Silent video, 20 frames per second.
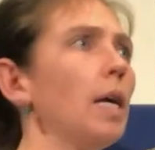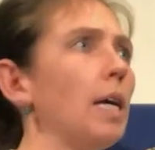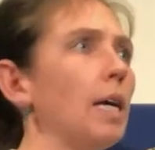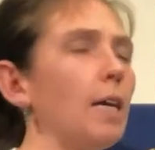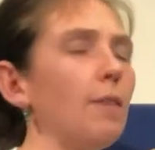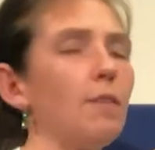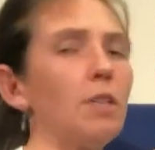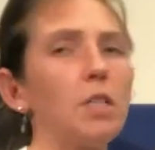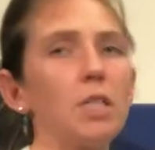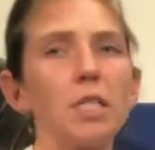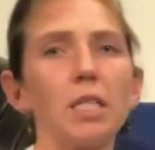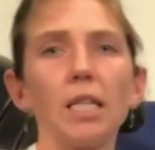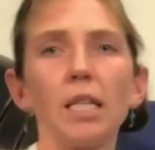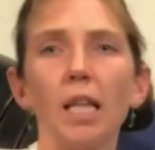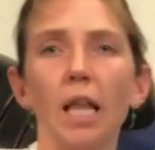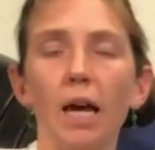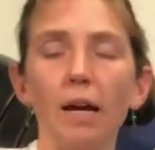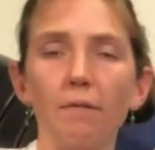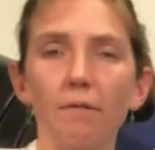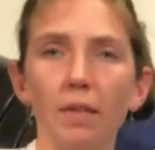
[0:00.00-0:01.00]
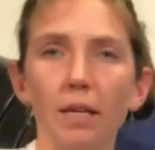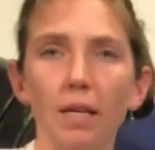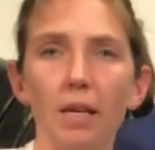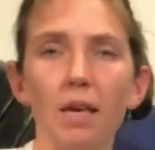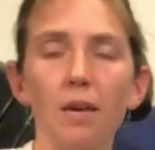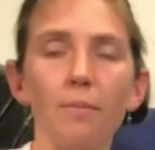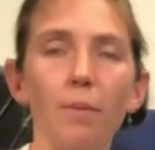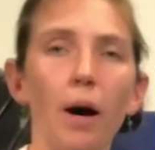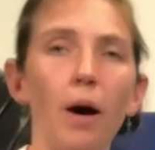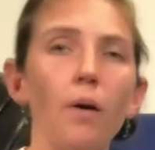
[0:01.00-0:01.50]
even just in life,
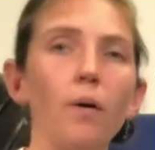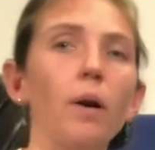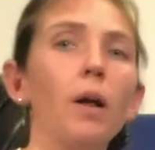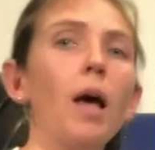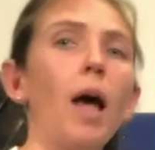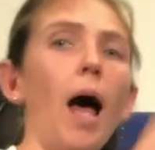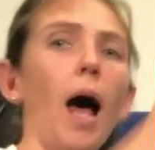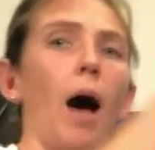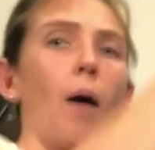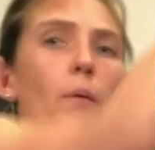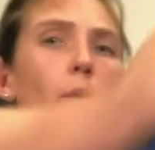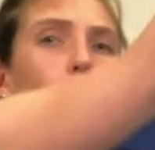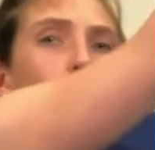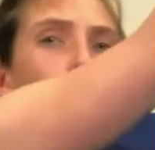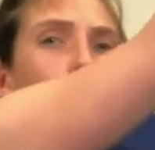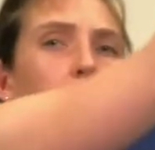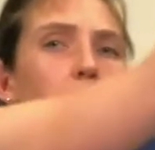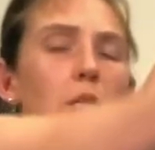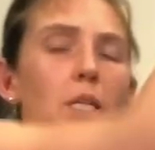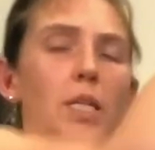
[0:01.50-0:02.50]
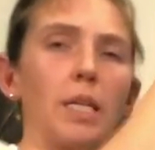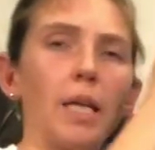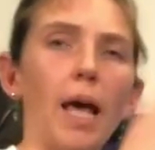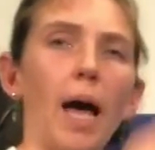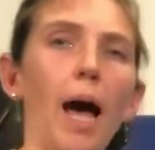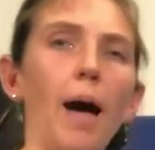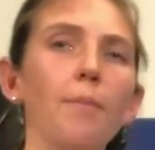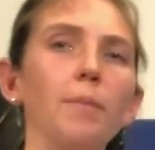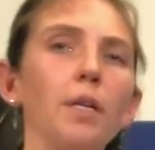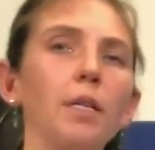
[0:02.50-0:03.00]
thinking about how we reach into
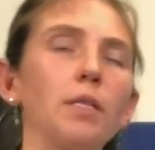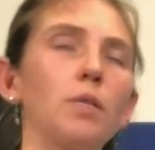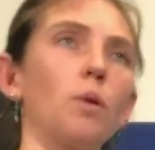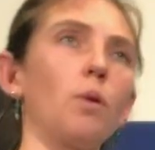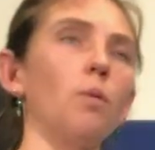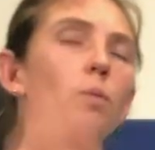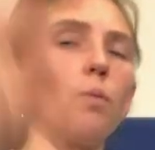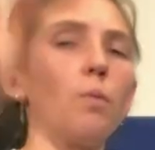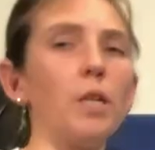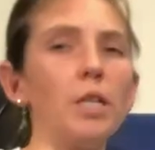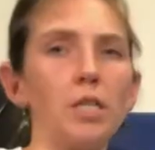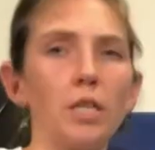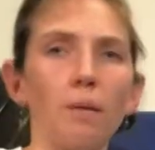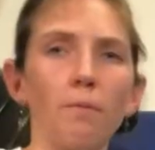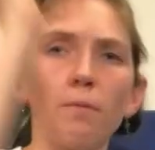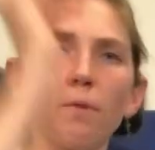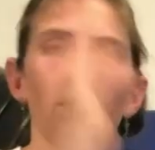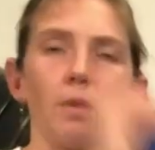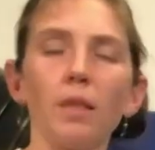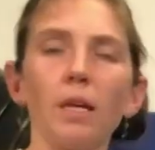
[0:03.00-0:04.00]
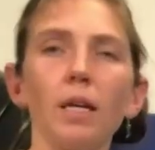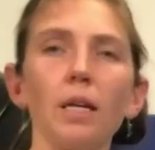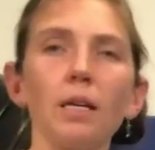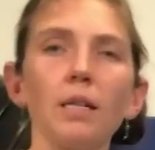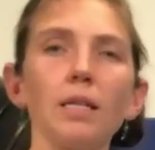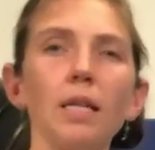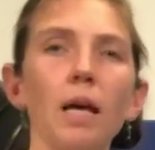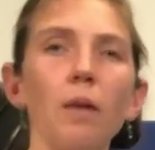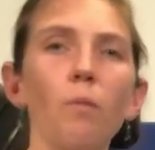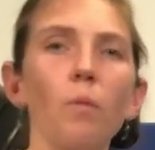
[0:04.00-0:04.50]
cabinets or reach up for
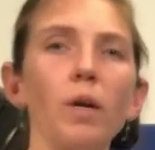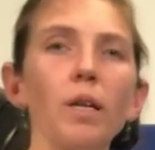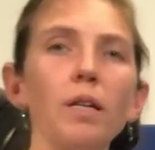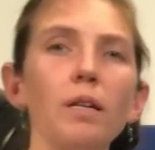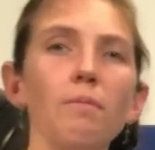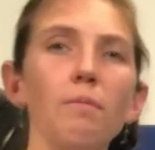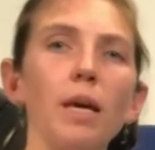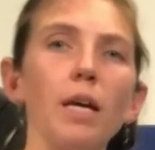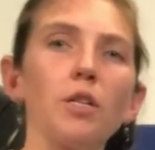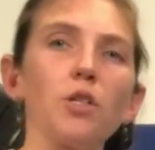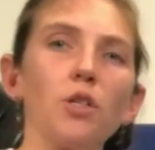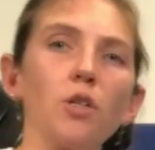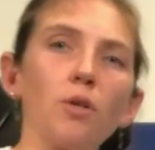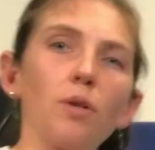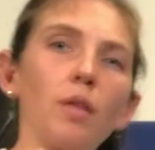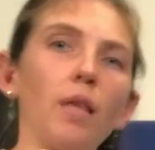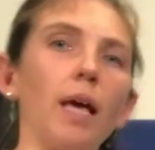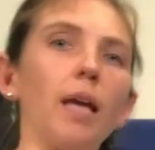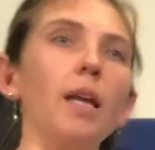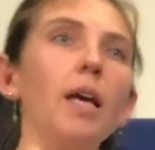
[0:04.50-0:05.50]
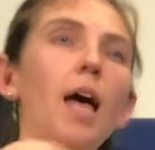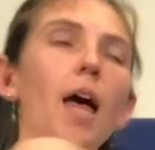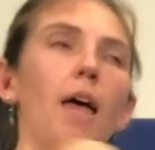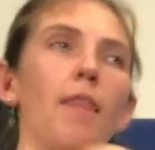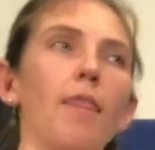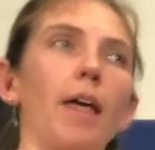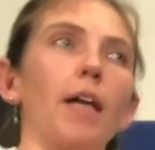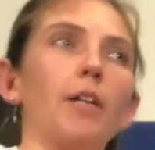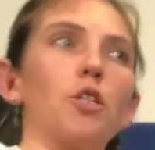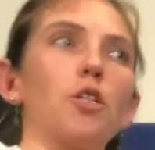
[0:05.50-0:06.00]
things, and wanting to make sure that
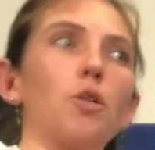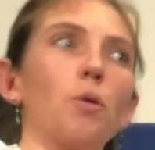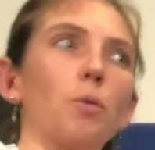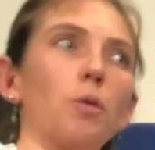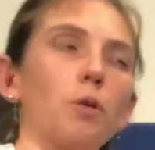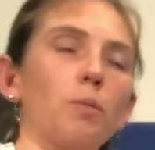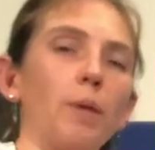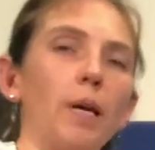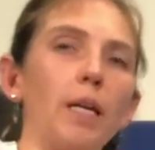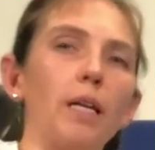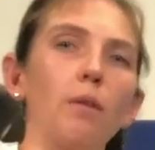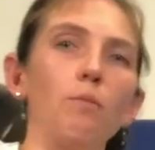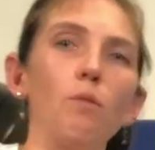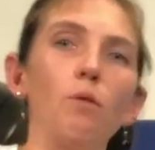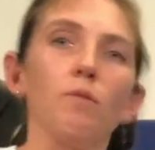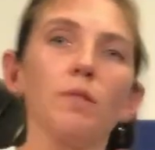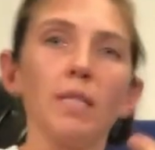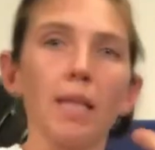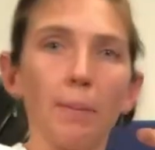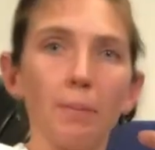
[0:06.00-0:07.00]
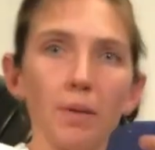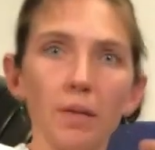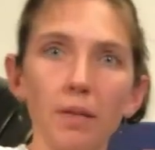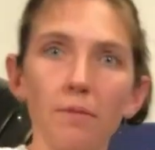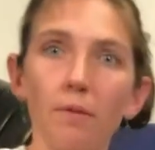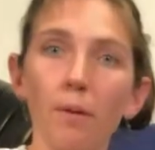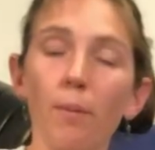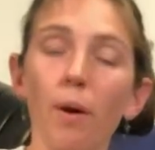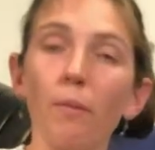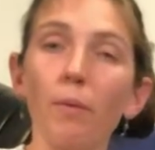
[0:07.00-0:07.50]
that shoulder blade can move separately
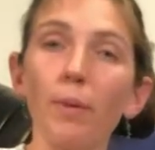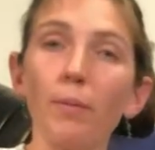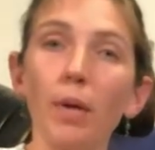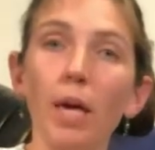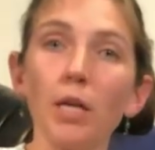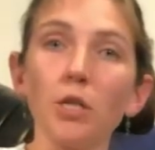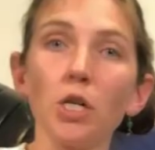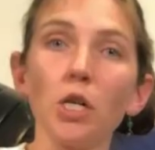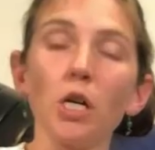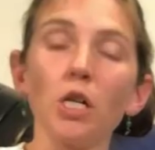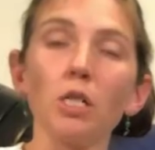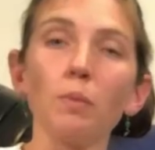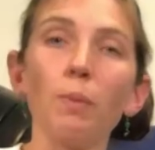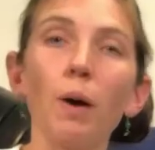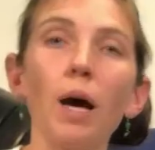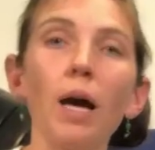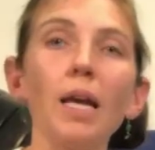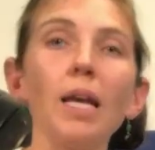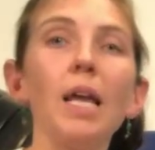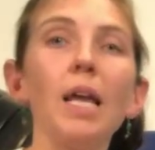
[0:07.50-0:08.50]
from our rib cage and our spine,